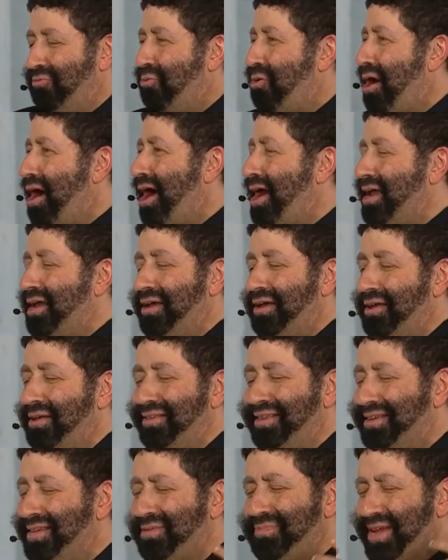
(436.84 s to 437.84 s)
Why?
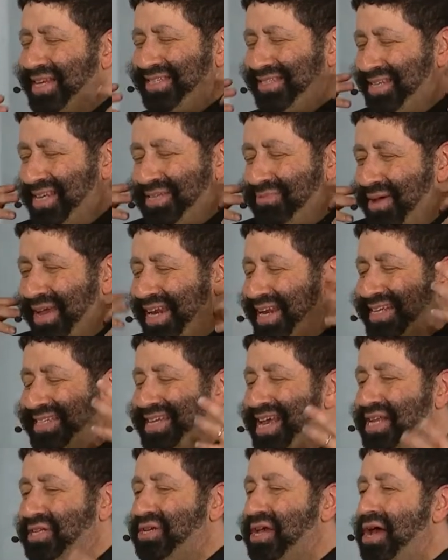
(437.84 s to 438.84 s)
It doesn't make any
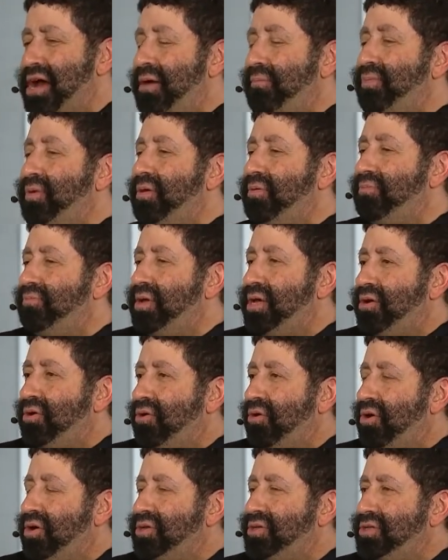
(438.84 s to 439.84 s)
sense.
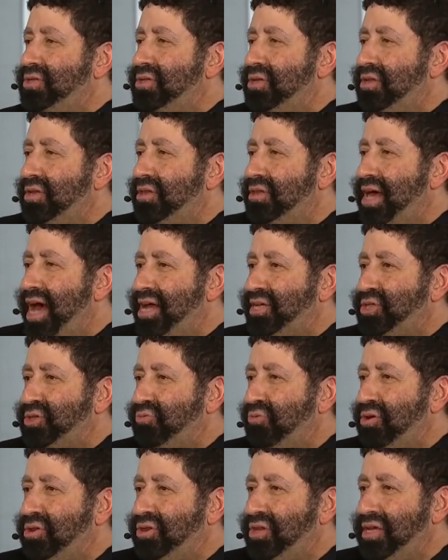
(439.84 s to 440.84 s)
Because
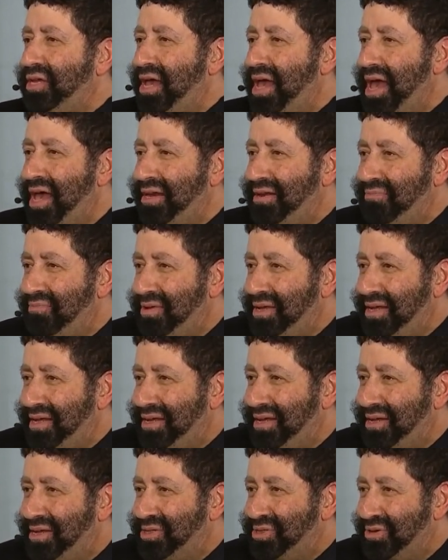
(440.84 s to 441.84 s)
that's what the
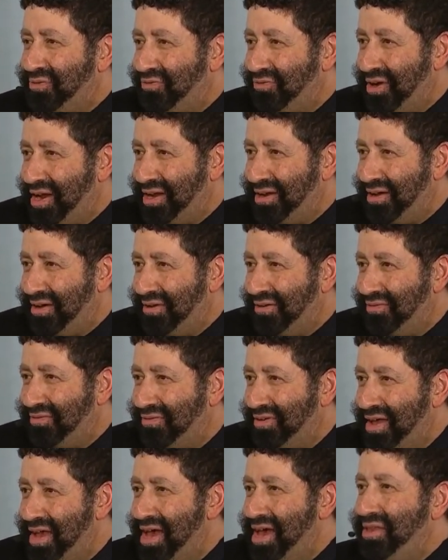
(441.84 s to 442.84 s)
enemy is afraid
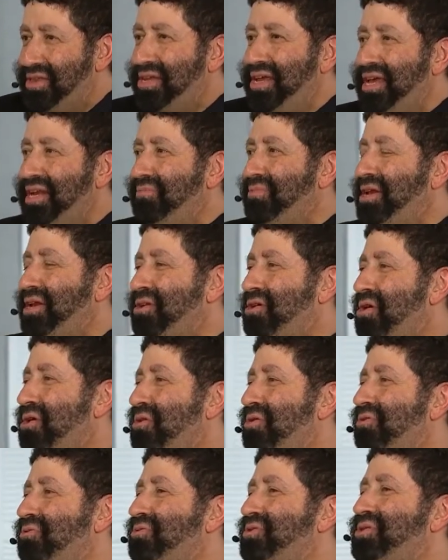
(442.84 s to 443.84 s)
of. The enemy
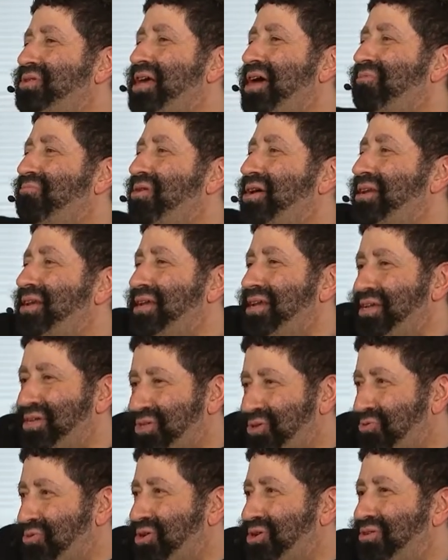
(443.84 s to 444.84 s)
knows that when
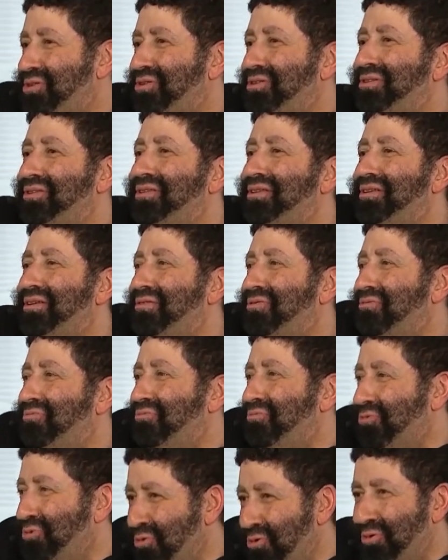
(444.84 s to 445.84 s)
Israel
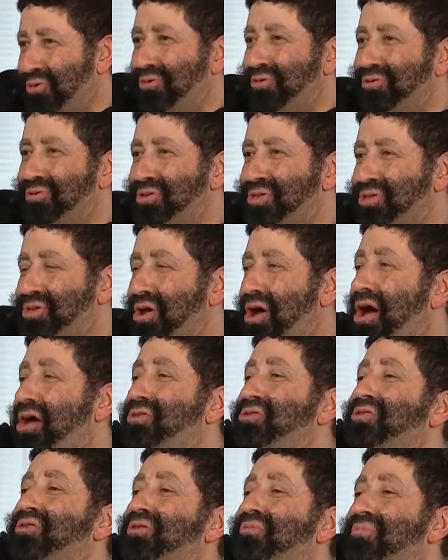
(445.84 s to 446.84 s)
rules
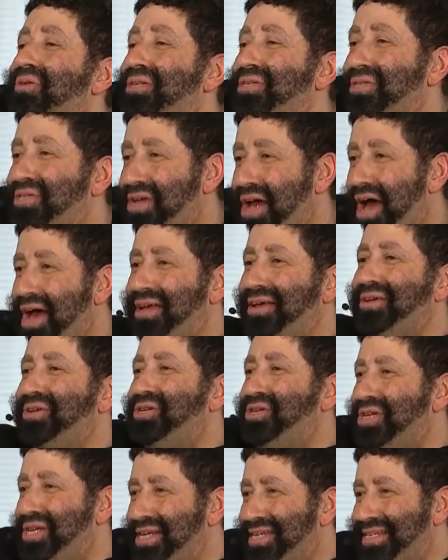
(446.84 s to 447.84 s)
under Messiah
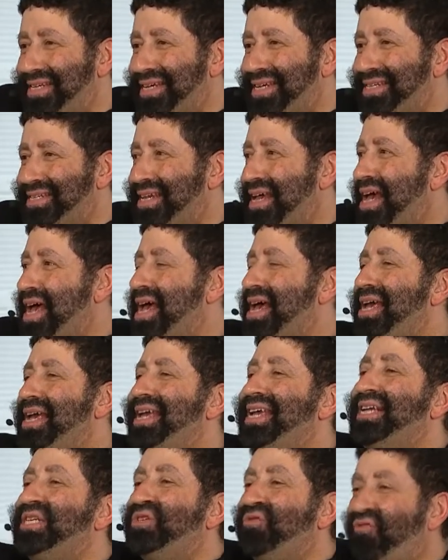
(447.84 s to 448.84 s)
Jesus,
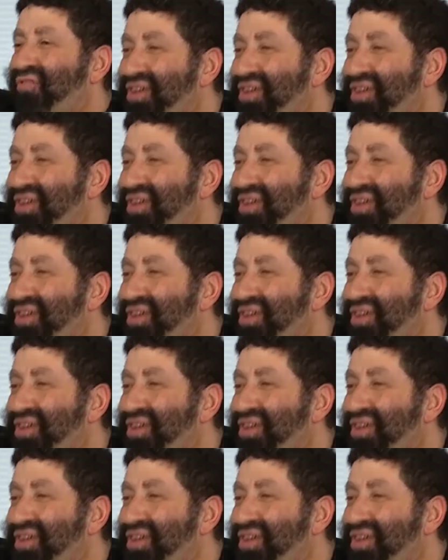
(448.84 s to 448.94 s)
he's